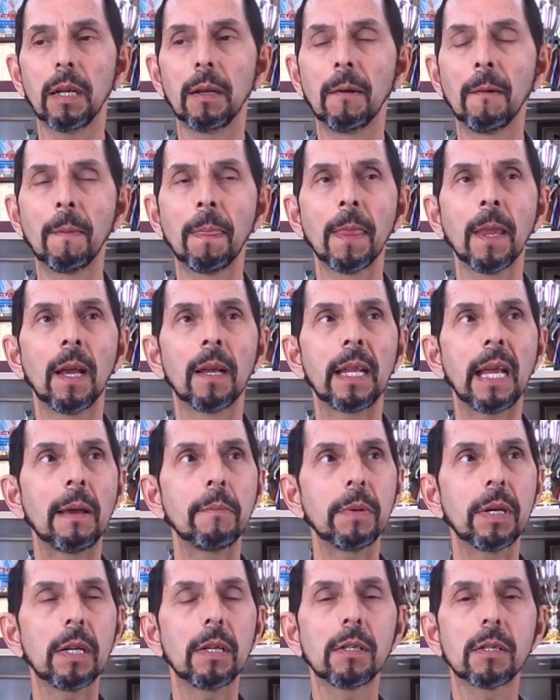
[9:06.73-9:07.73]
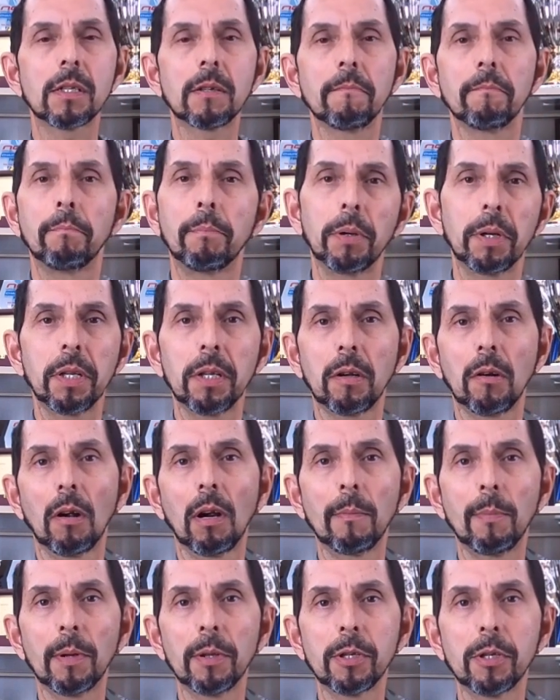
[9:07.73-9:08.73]
And that means putting the
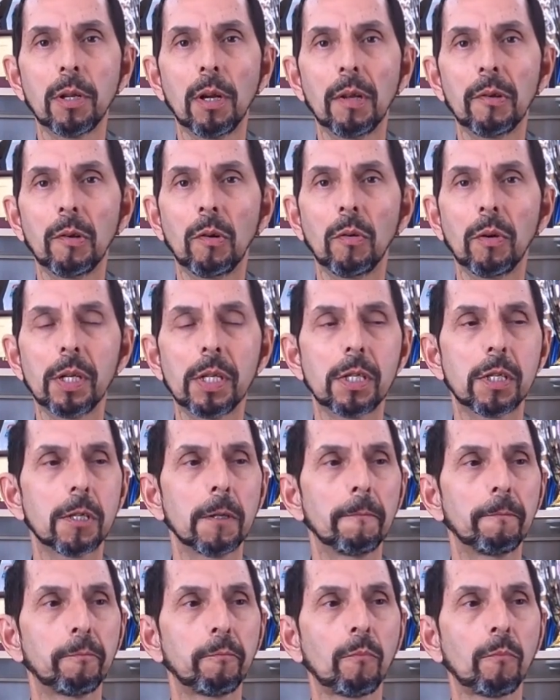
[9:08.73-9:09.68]
car up on the hoist,